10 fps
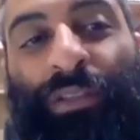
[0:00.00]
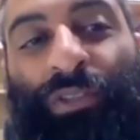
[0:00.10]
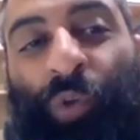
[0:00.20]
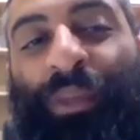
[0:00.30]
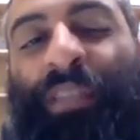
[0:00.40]

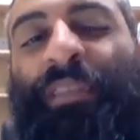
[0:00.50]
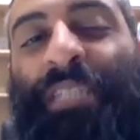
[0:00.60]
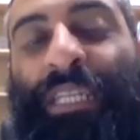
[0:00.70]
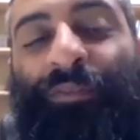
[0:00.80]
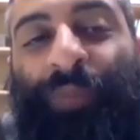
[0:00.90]
Don't be
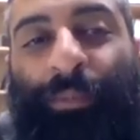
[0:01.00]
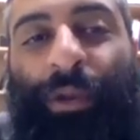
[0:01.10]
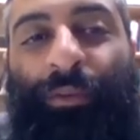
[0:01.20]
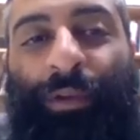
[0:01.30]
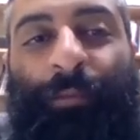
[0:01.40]
deceived, my
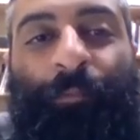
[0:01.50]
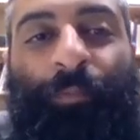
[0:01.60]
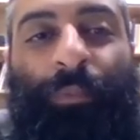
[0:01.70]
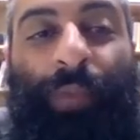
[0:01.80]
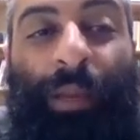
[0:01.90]
brethren, my